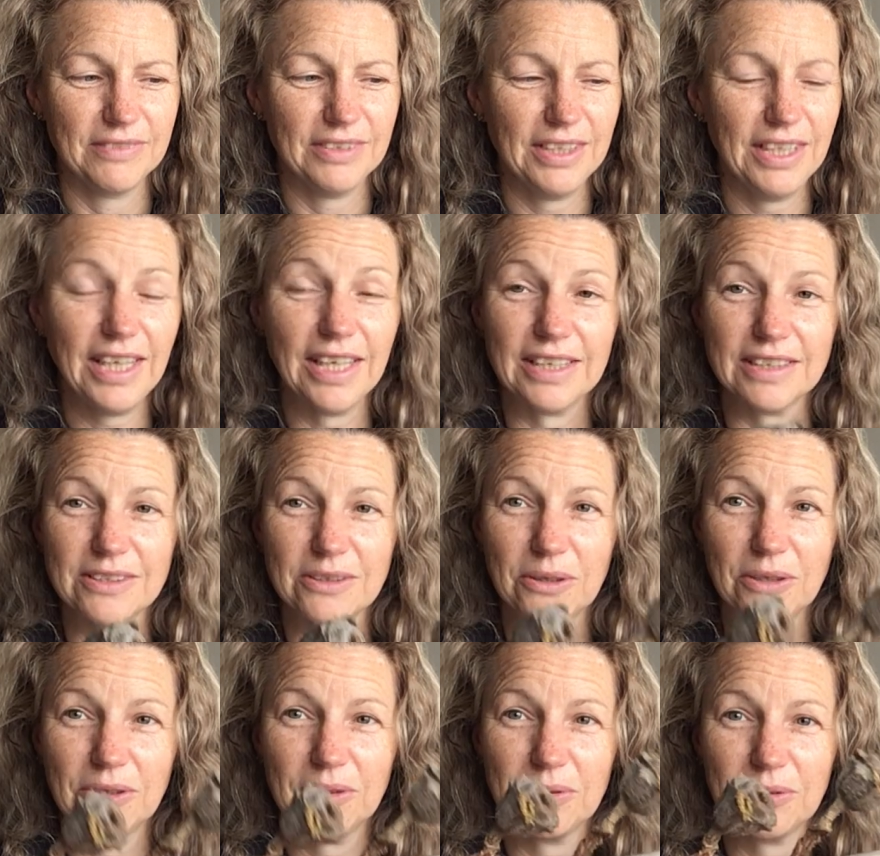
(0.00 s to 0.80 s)
yeah
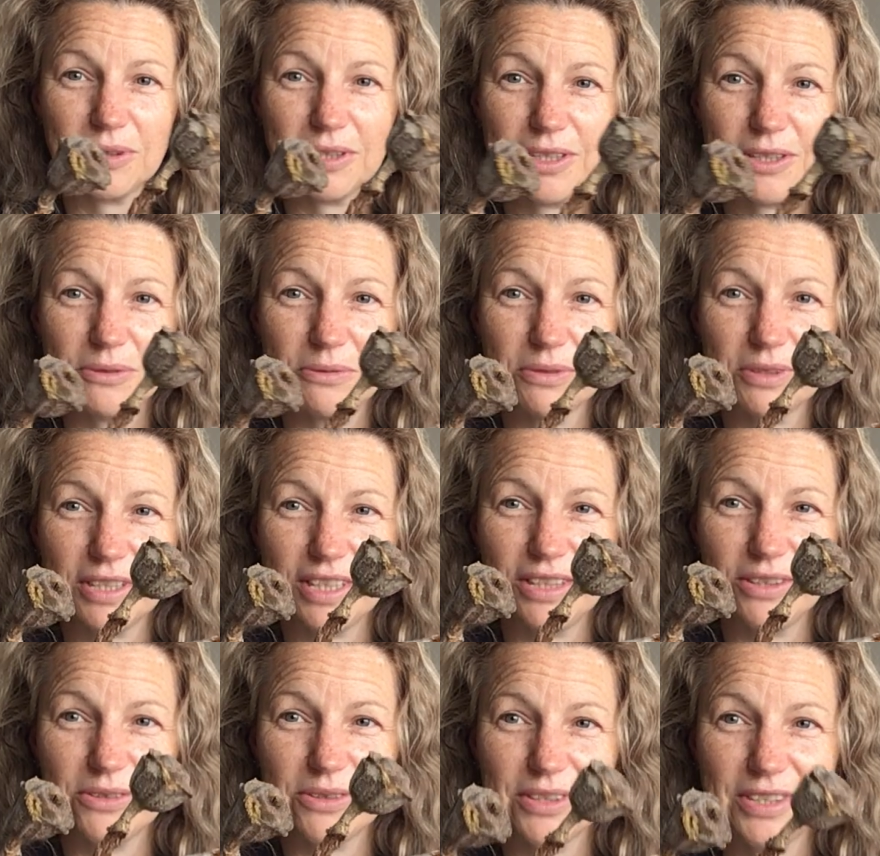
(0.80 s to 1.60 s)
so I thought this was
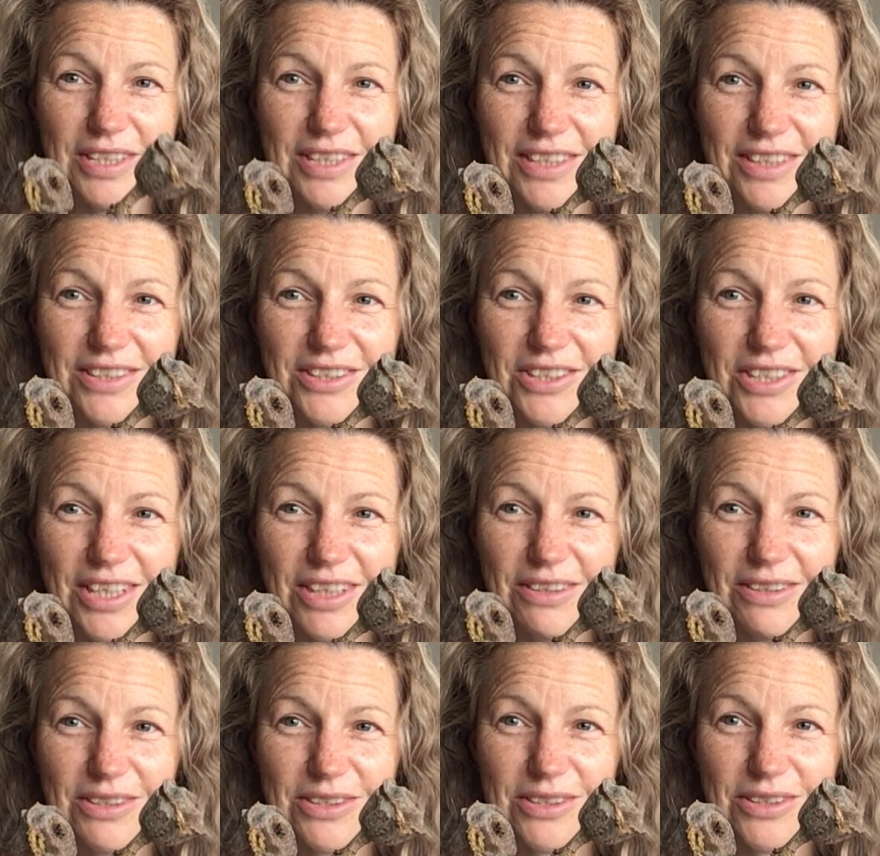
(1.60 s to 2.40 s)
interesting i will
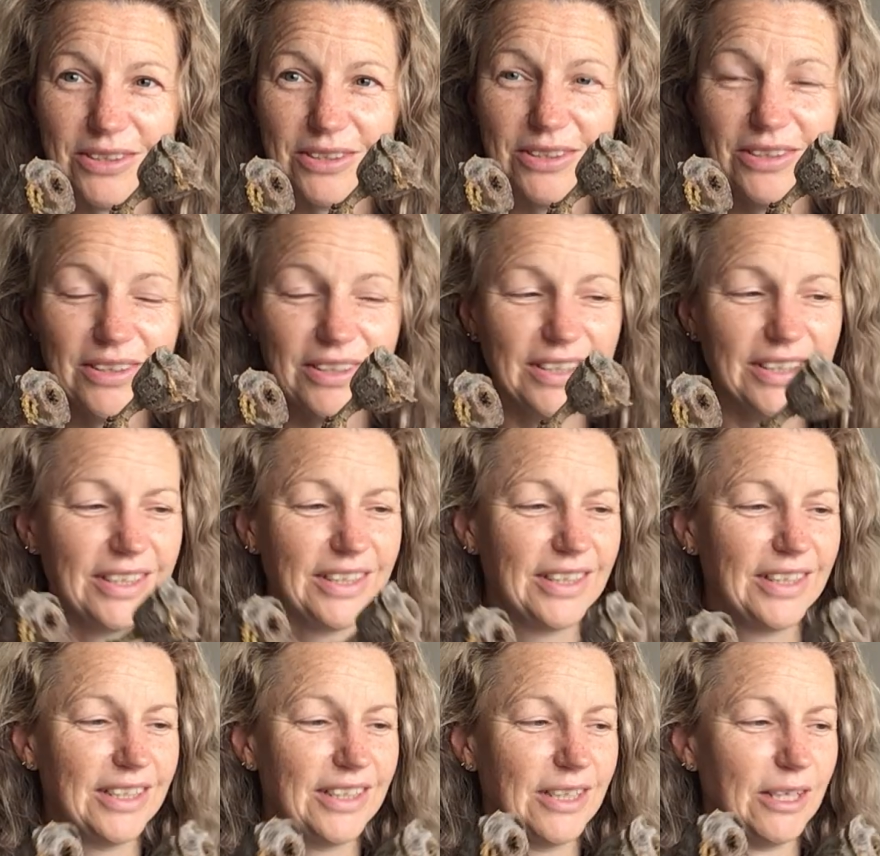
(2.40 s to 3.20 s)
share it too
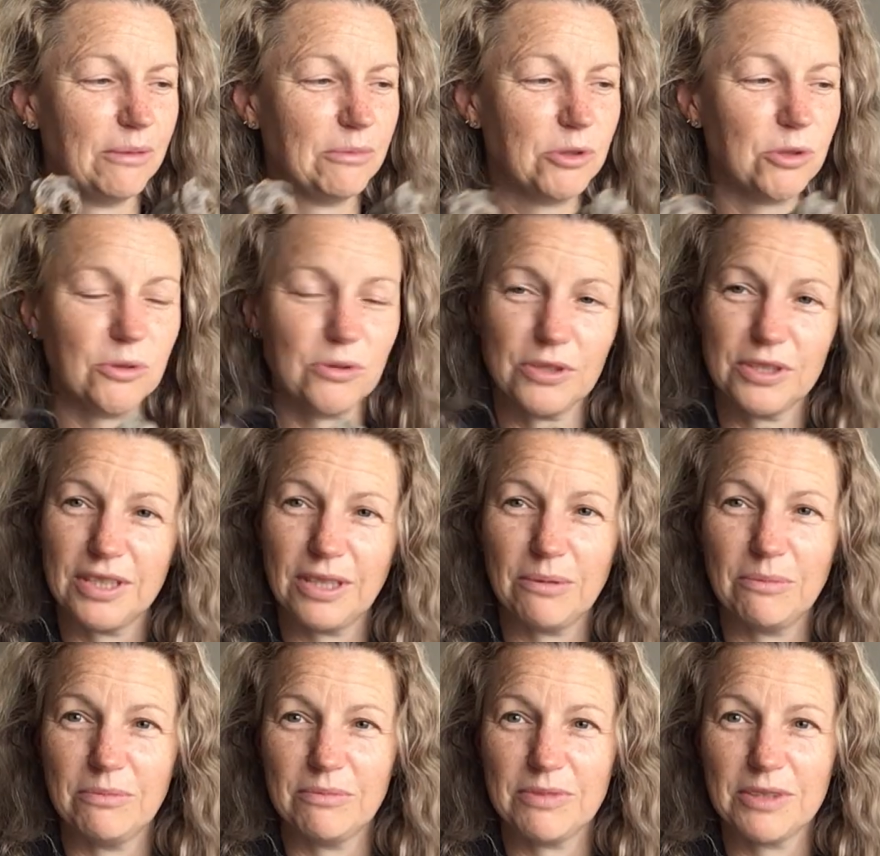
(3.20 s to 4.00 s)
I'm sure
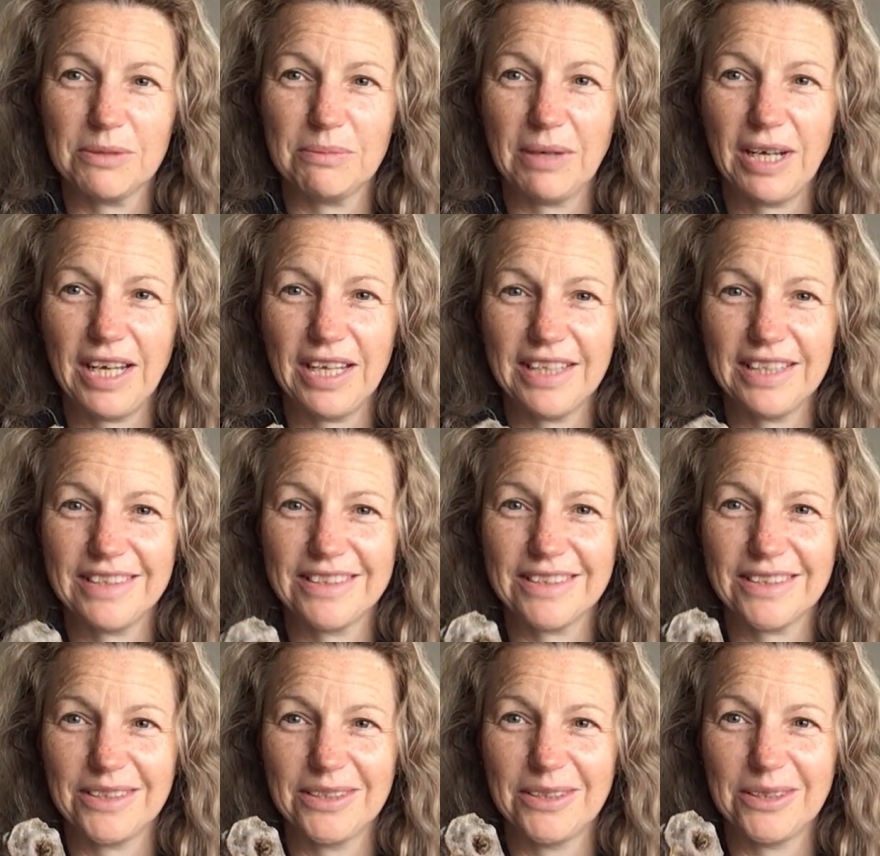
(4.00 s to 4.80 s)
some
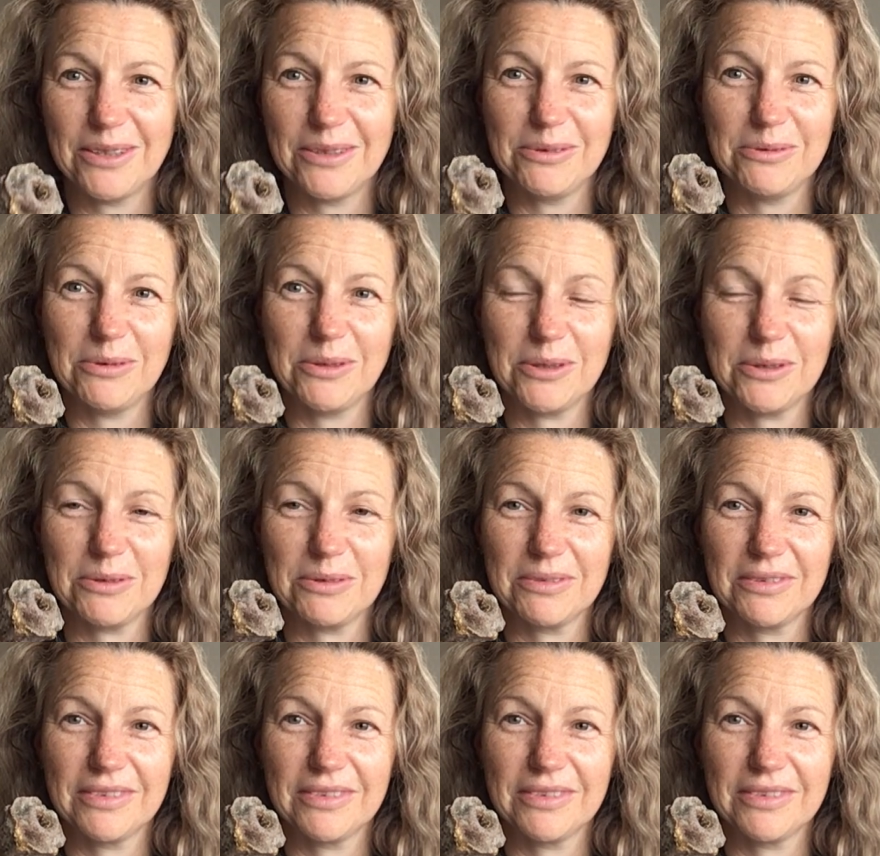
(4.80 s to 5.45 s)
smarty's going to know what